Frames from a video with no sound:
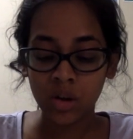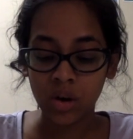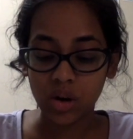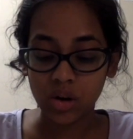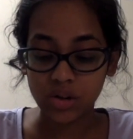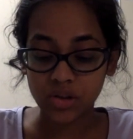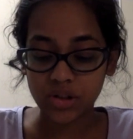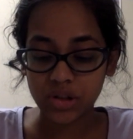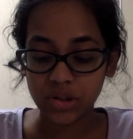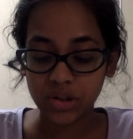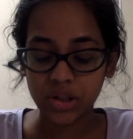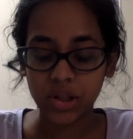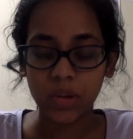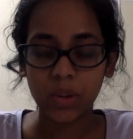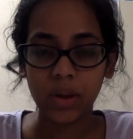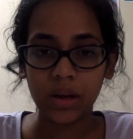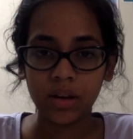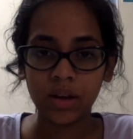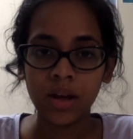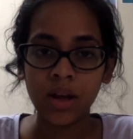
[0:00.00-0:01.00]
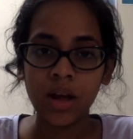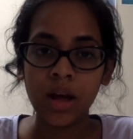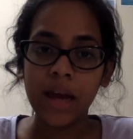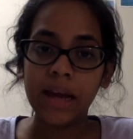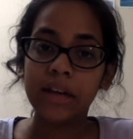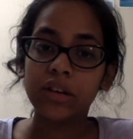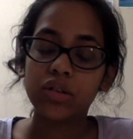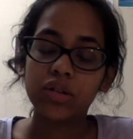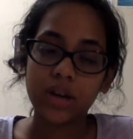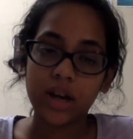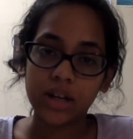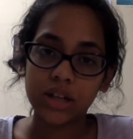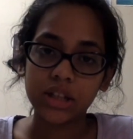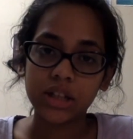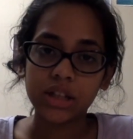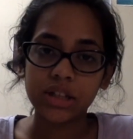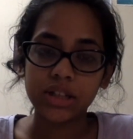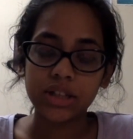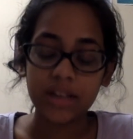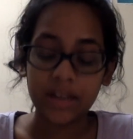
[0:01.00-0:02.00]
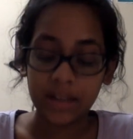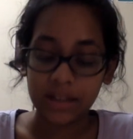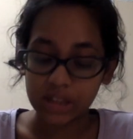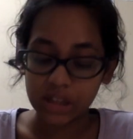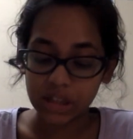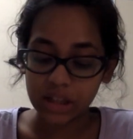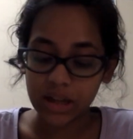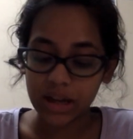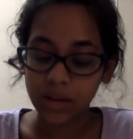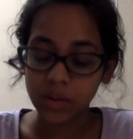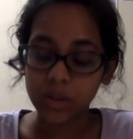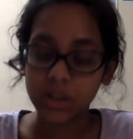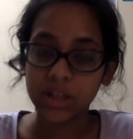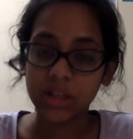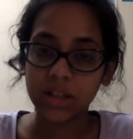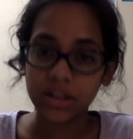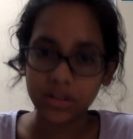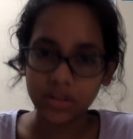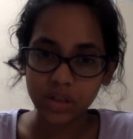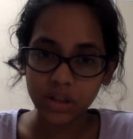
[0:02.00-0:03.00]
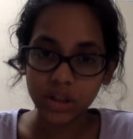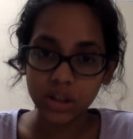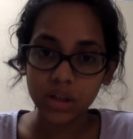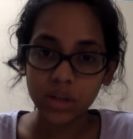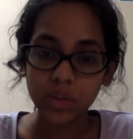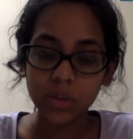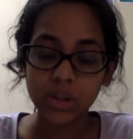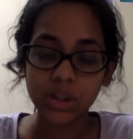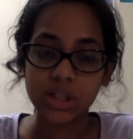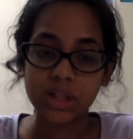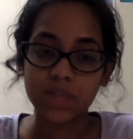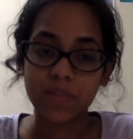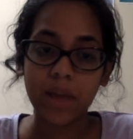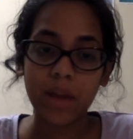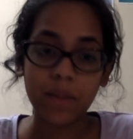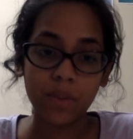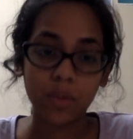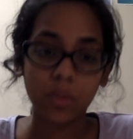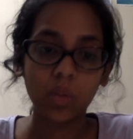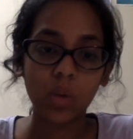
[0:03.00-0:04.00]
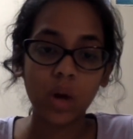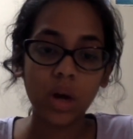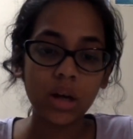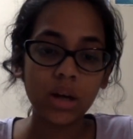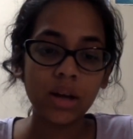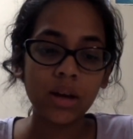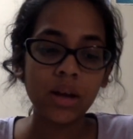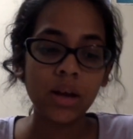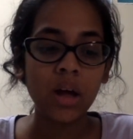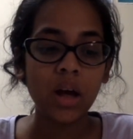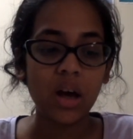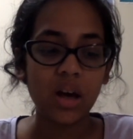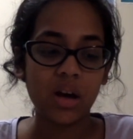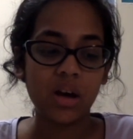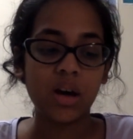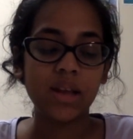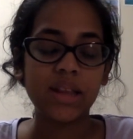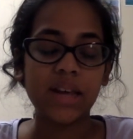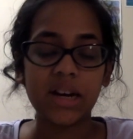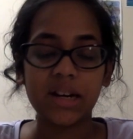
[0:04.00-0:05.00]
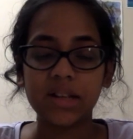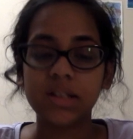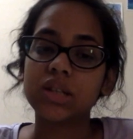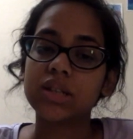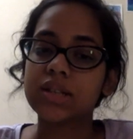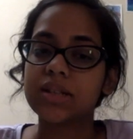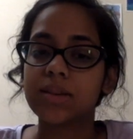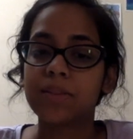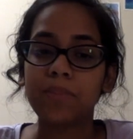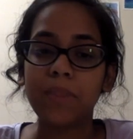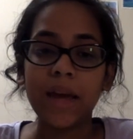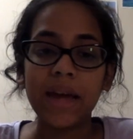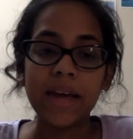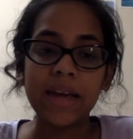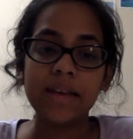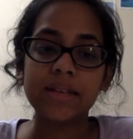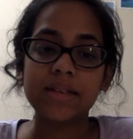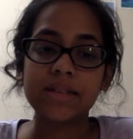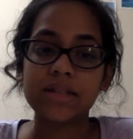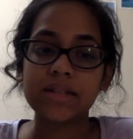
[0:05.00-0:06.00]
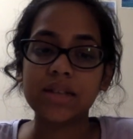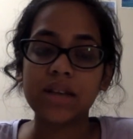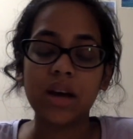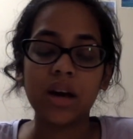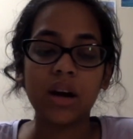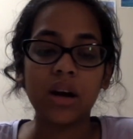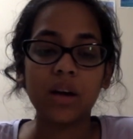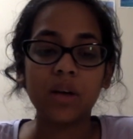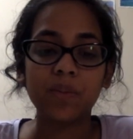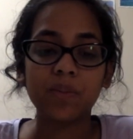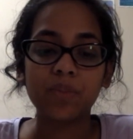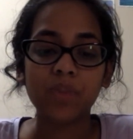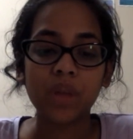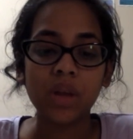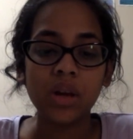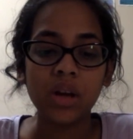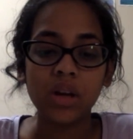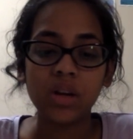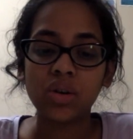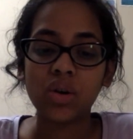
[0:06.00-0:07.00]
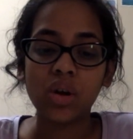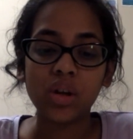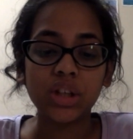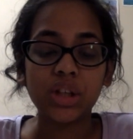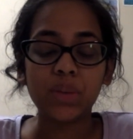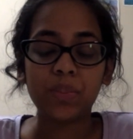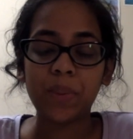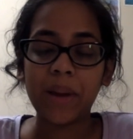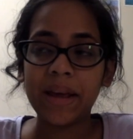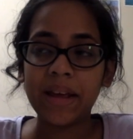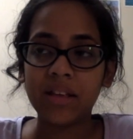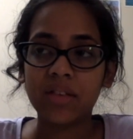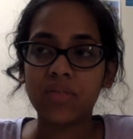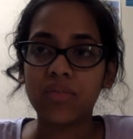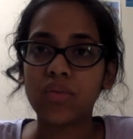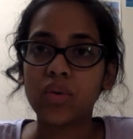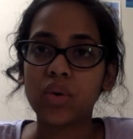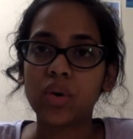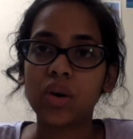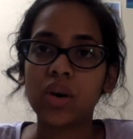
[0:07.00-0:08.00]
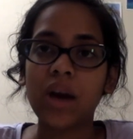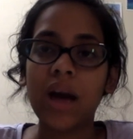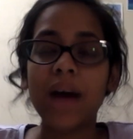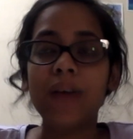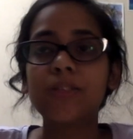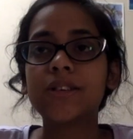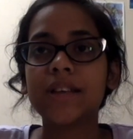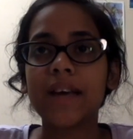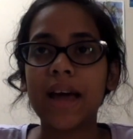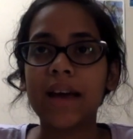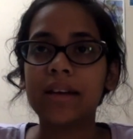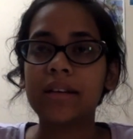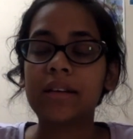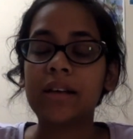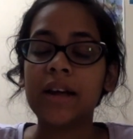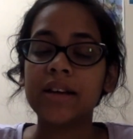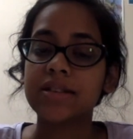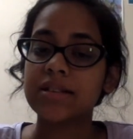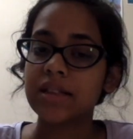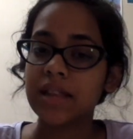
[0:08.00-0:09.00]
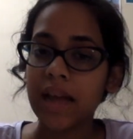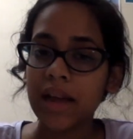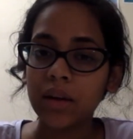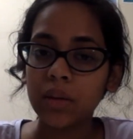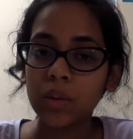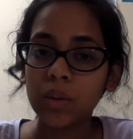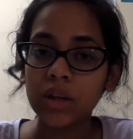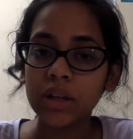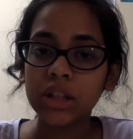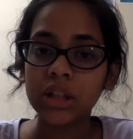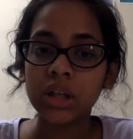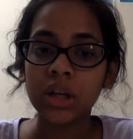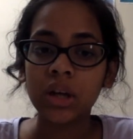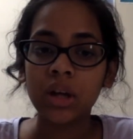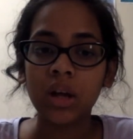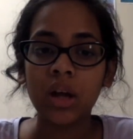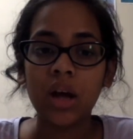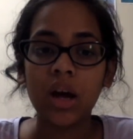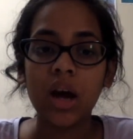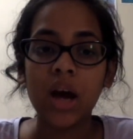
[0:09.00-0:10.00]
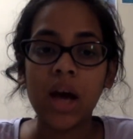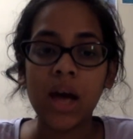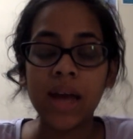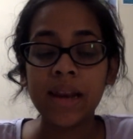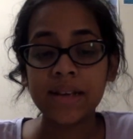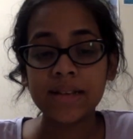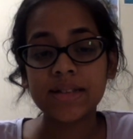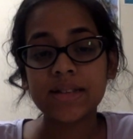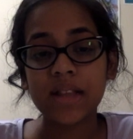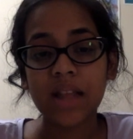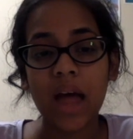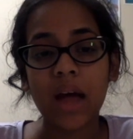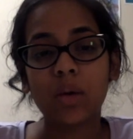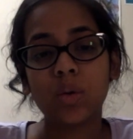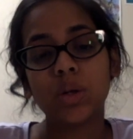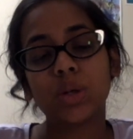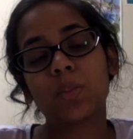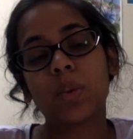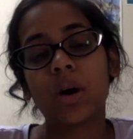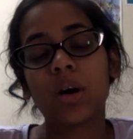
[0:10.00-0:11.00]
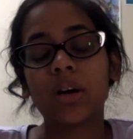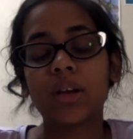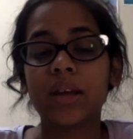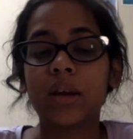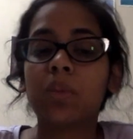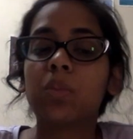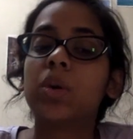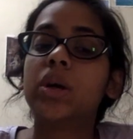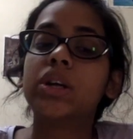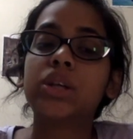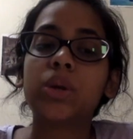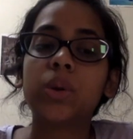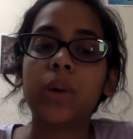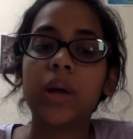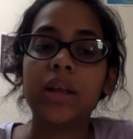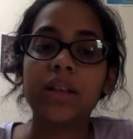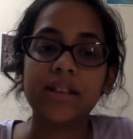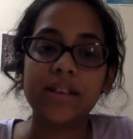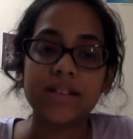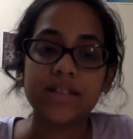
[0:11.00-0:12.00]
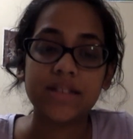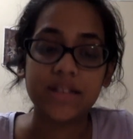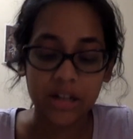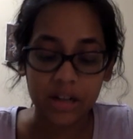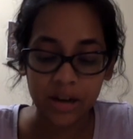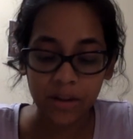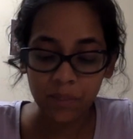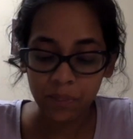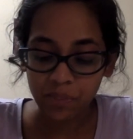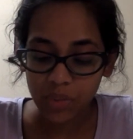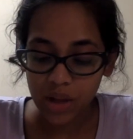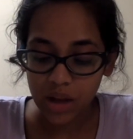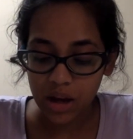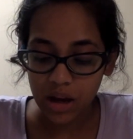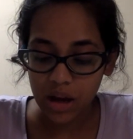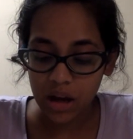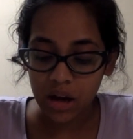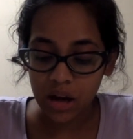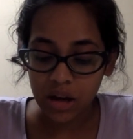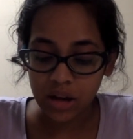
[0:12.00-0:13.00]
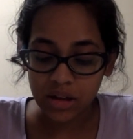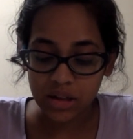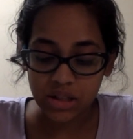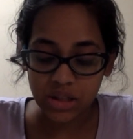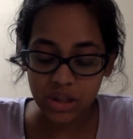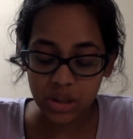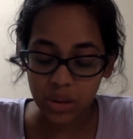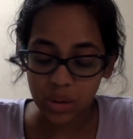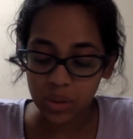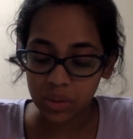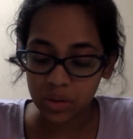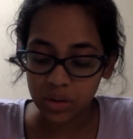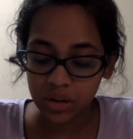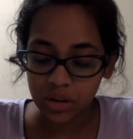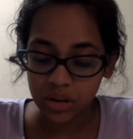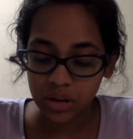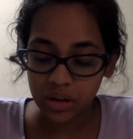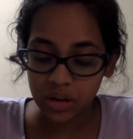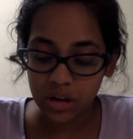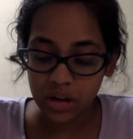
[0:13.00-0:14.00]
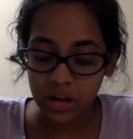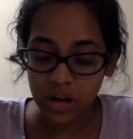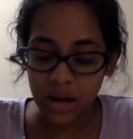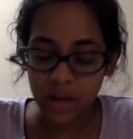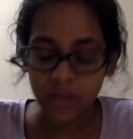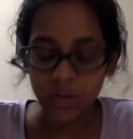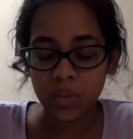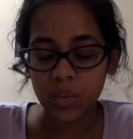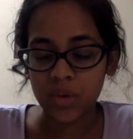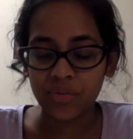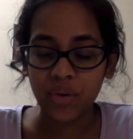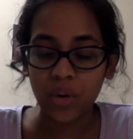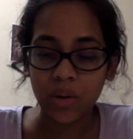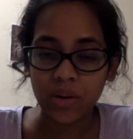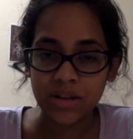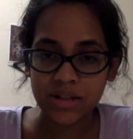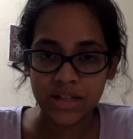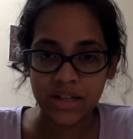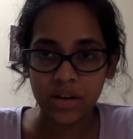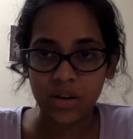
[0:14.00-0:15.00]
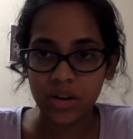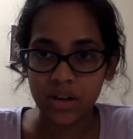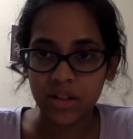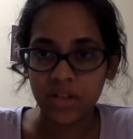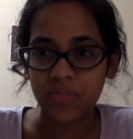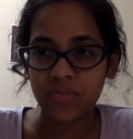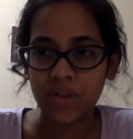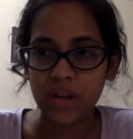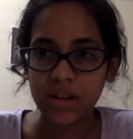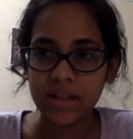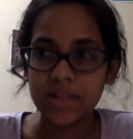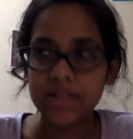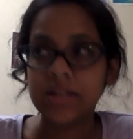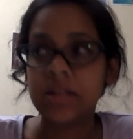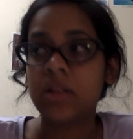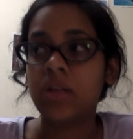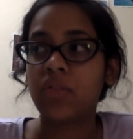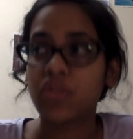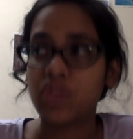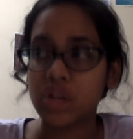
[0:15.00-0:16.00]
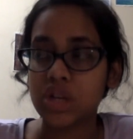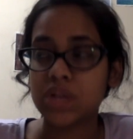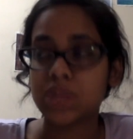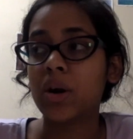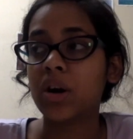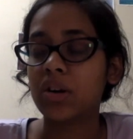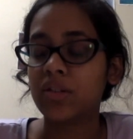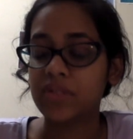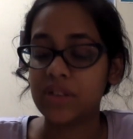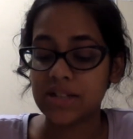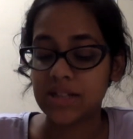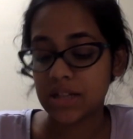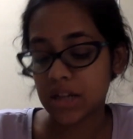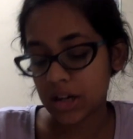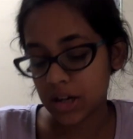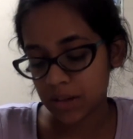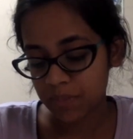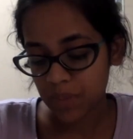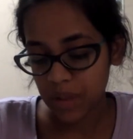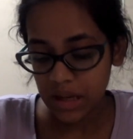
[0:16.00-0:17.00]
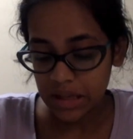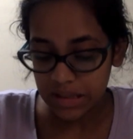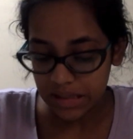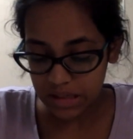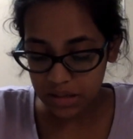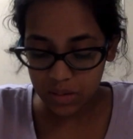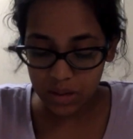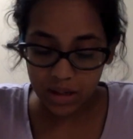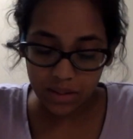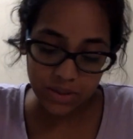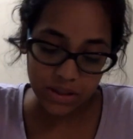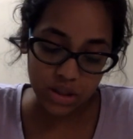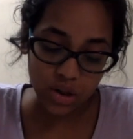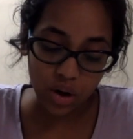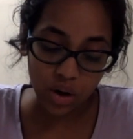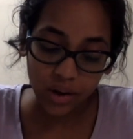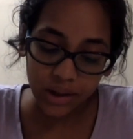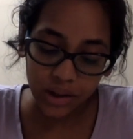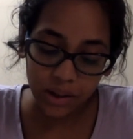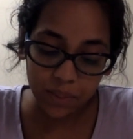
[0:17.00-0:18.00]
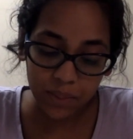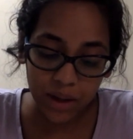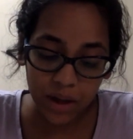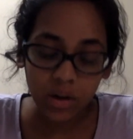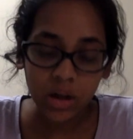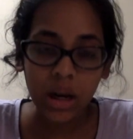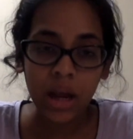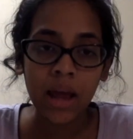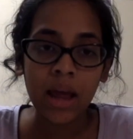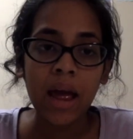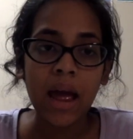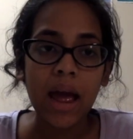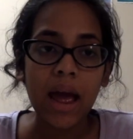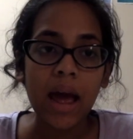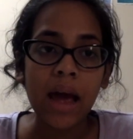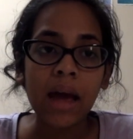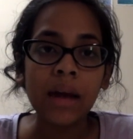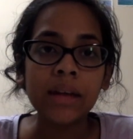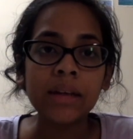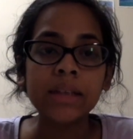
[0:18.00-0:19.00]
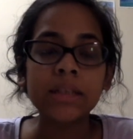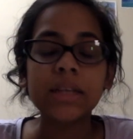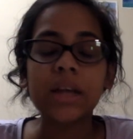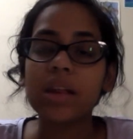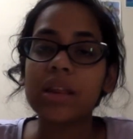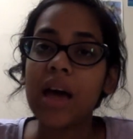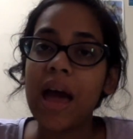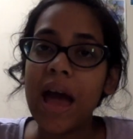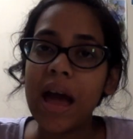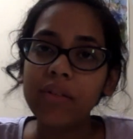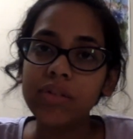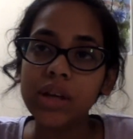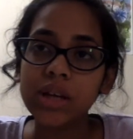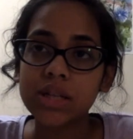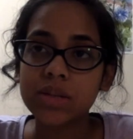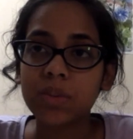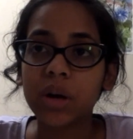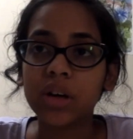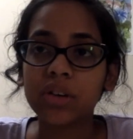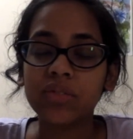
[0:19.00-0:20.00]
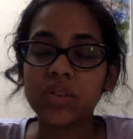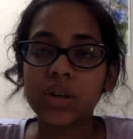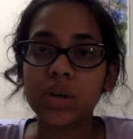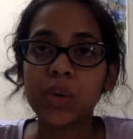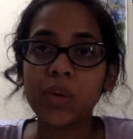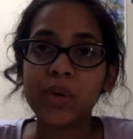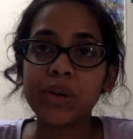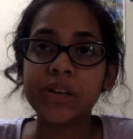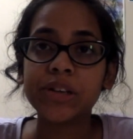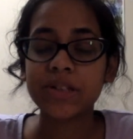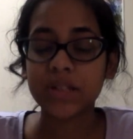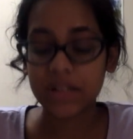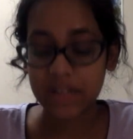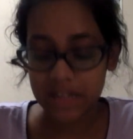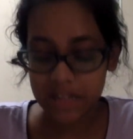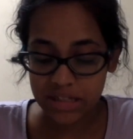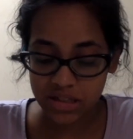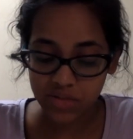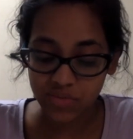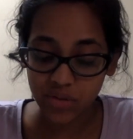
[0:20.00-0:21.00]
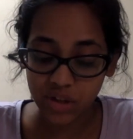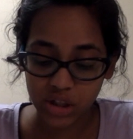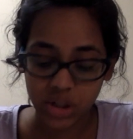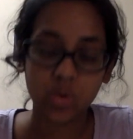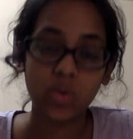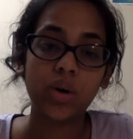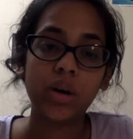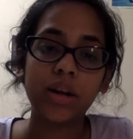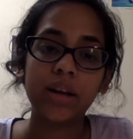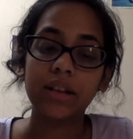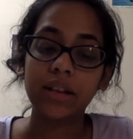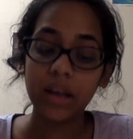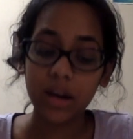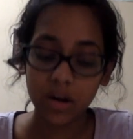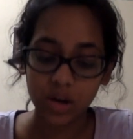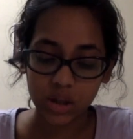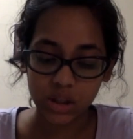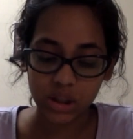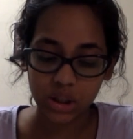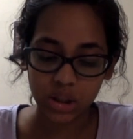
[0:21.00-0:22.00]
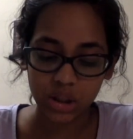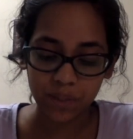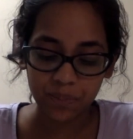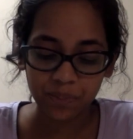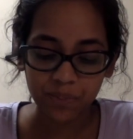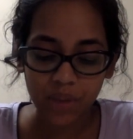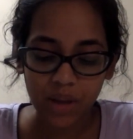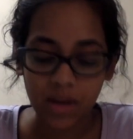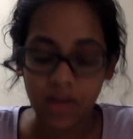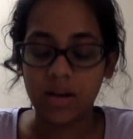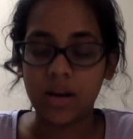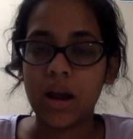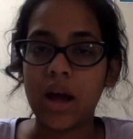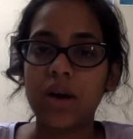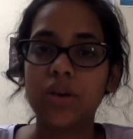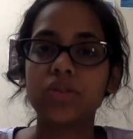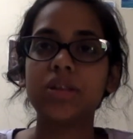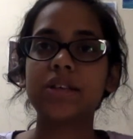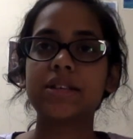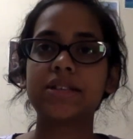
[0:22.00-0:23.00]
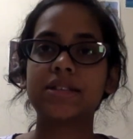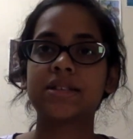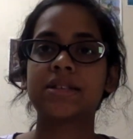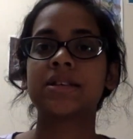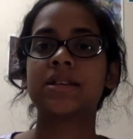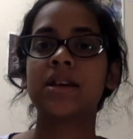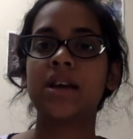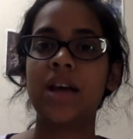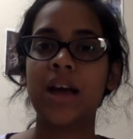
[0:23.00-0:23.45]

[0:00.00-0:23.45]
also doing Introduction to English Language and Literature, which is paper 1. That is just a base, knowledge base for how to analyze language. It is the language part that we're doing this year, that we're focusing on at least in the first part of this year. That's what I'll be talking about. And the heaviest part of the course is Victorian literature. Now this